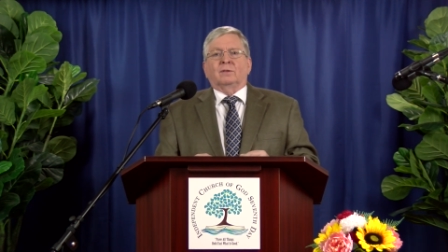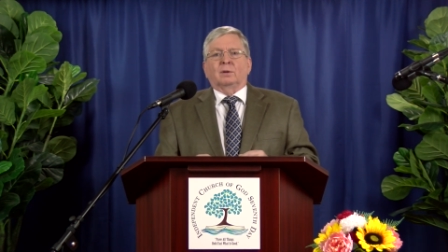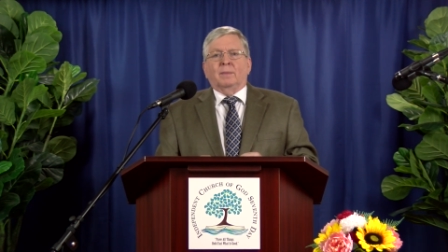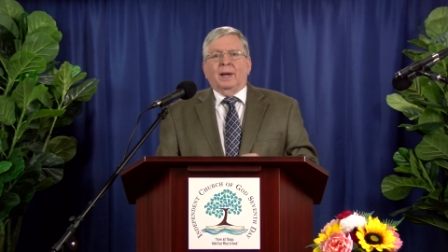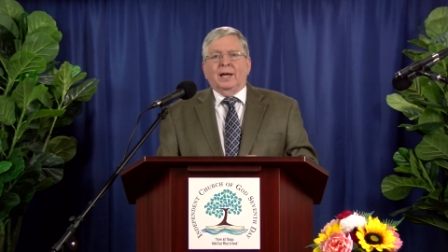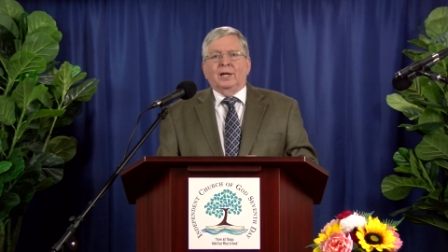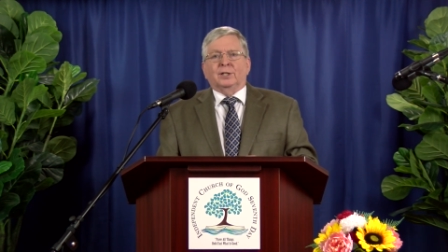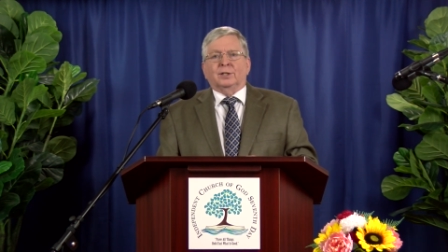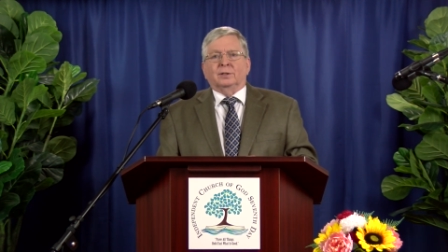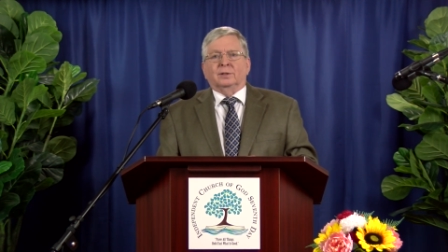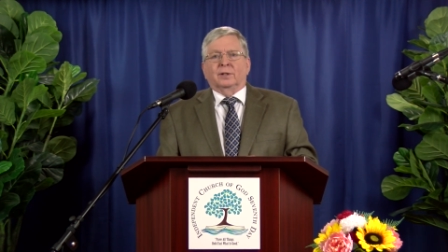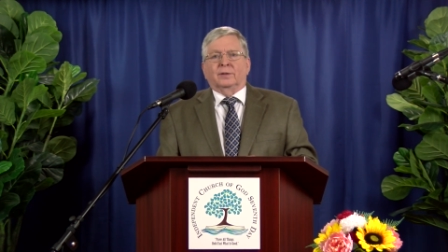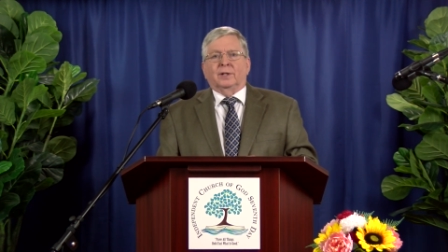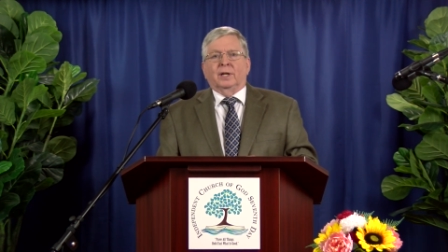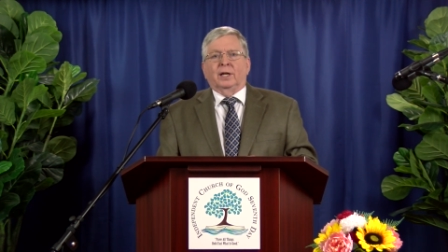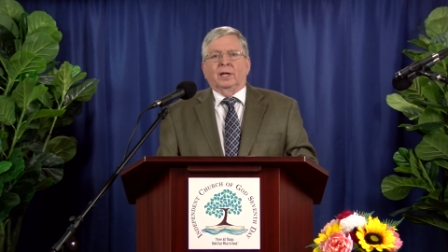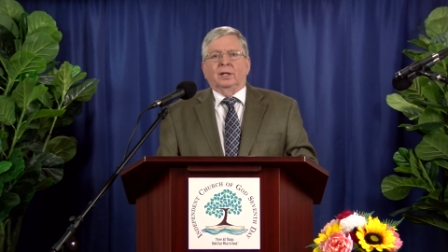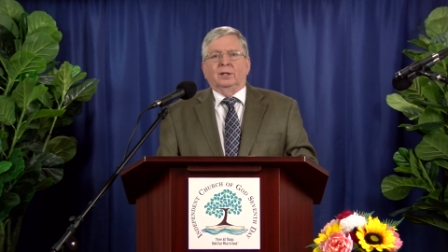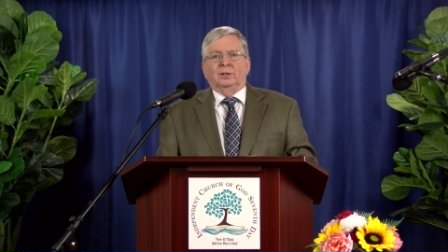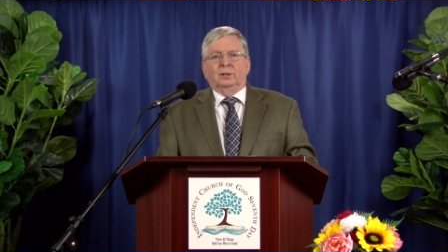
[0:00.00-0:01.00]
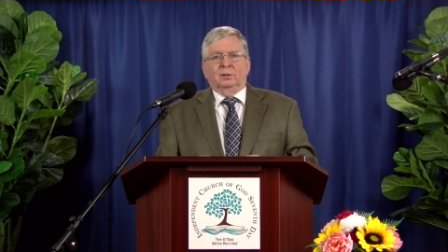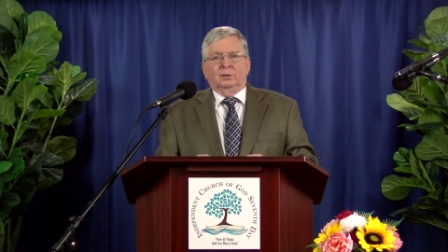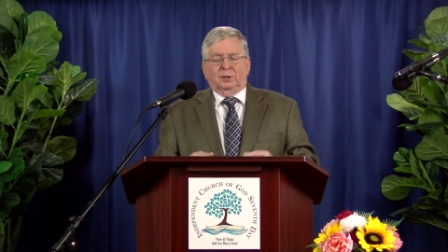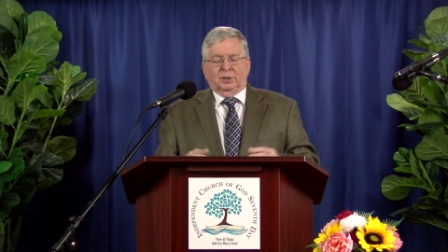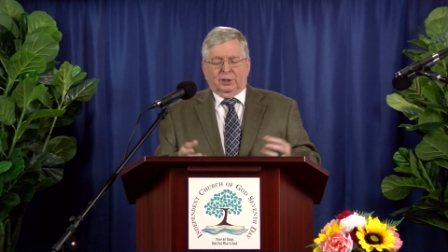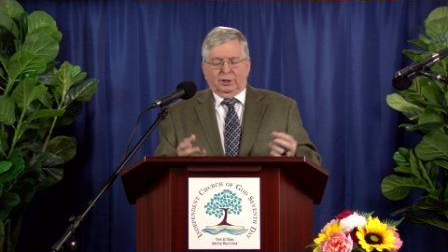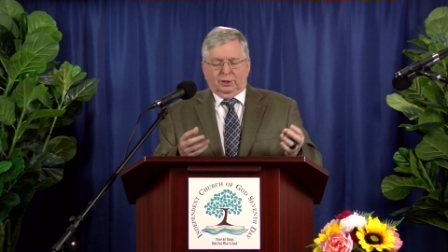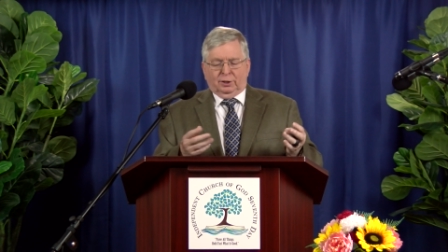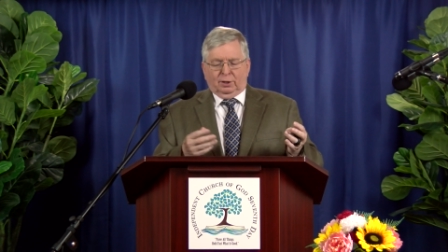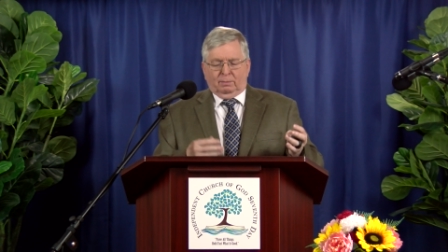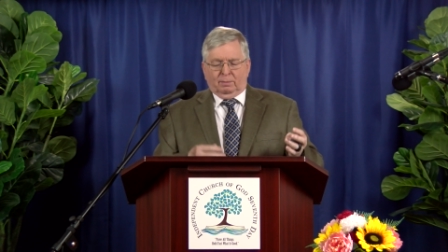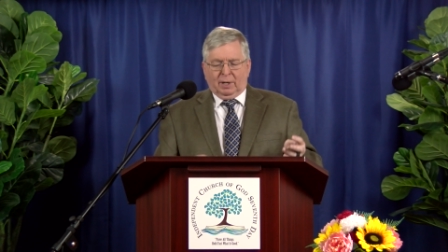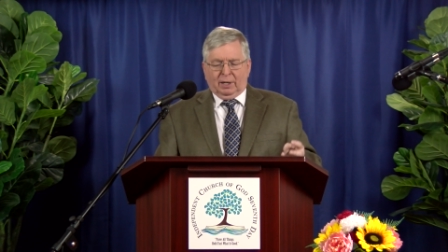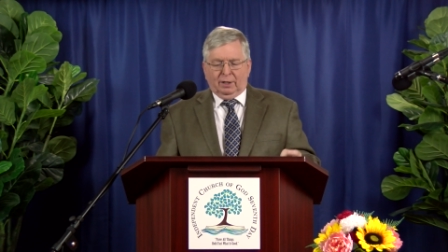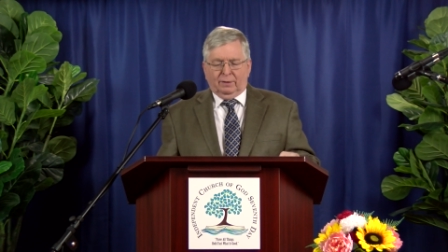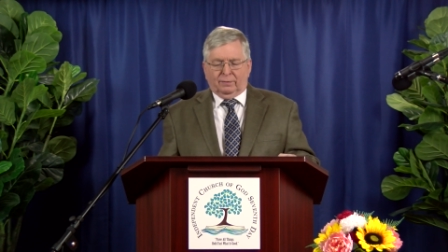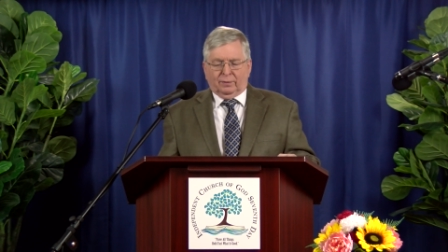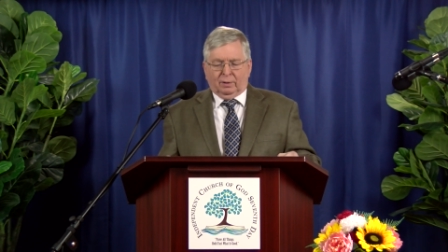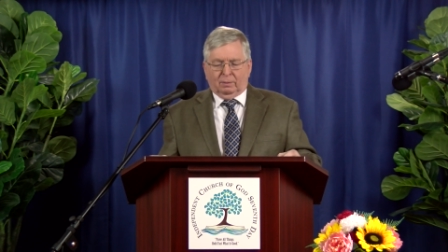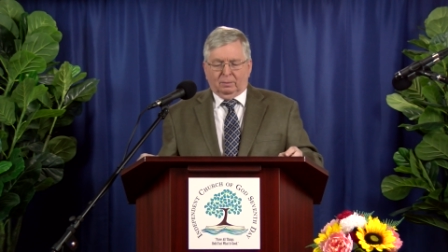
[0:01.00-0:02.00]
information that they can use to steal
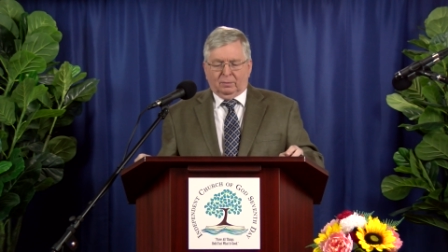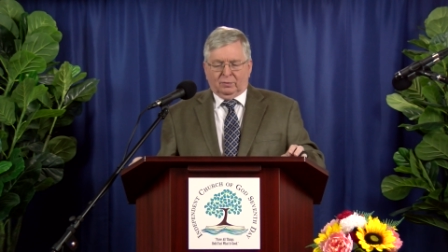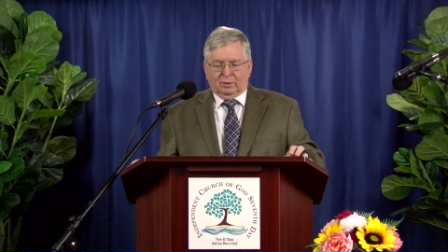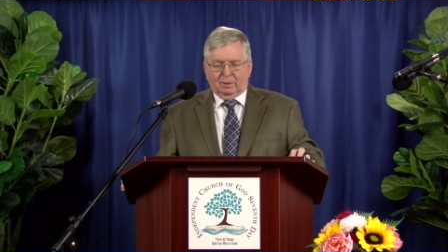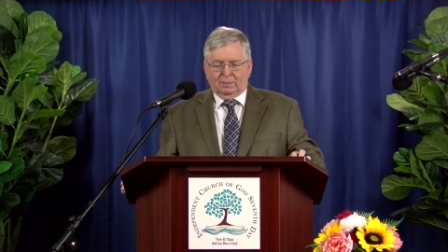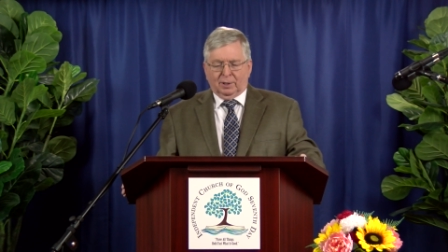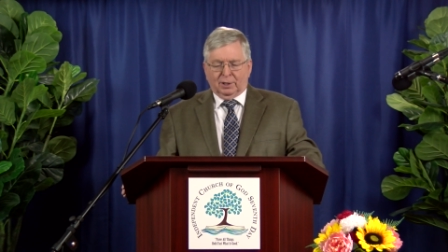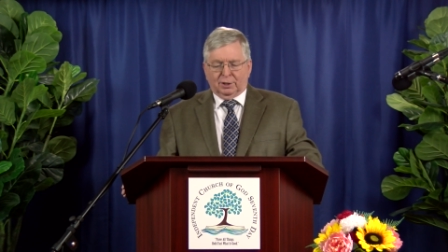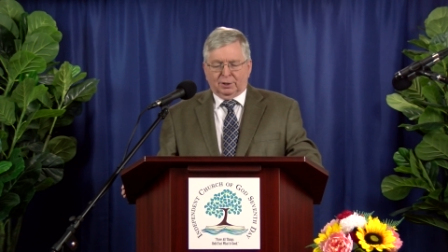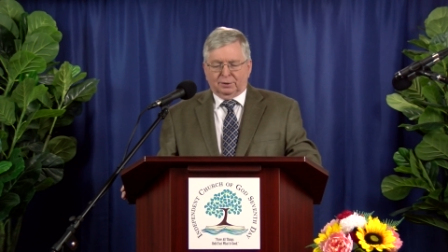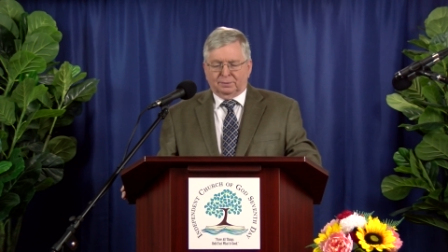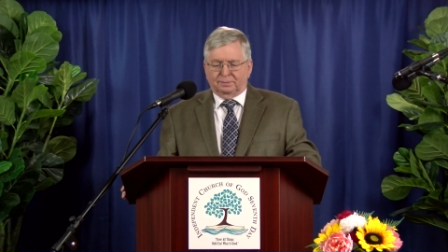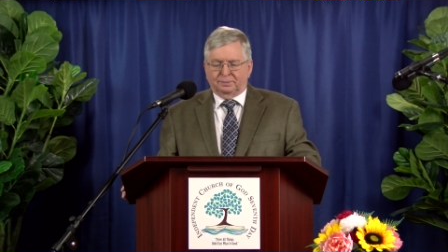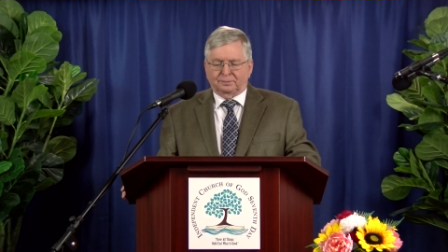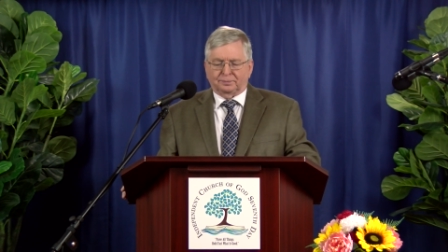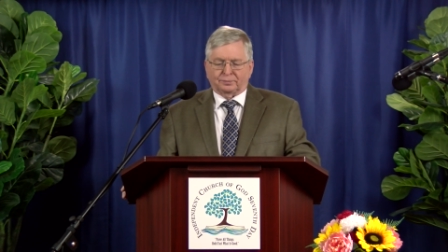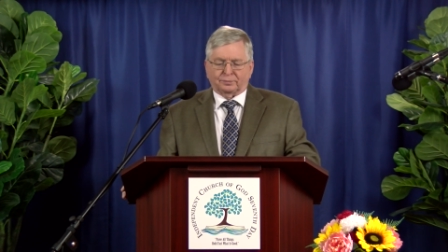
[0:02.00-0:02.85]
money from, from us.